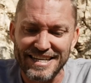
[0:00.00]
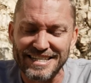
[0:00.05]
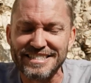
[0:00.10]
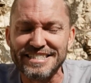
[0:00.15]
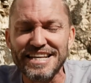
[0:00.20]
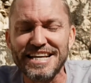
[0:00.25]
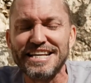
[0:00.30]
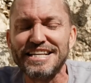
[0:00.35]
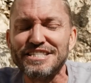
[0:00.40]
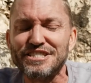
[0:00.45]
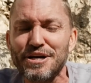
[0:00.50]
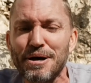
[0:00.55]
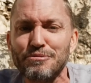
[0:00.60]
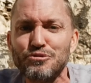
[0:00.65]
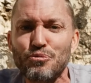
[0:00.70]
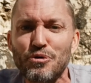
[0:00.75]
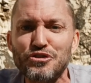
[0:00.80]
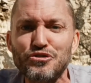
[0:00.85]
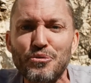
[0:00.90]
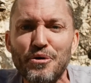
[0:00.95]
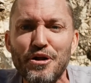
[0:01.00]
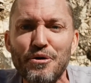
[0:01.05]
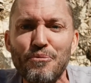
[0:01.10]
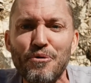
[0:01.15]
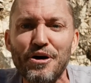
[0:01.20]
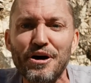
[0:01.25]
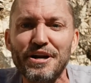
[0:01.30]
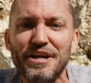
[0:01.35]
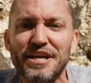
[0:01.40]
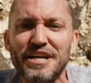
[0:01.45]
It's in Psalms
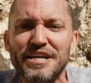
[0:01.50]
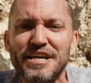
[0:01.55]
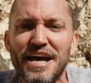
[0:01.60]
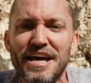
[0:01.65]
121,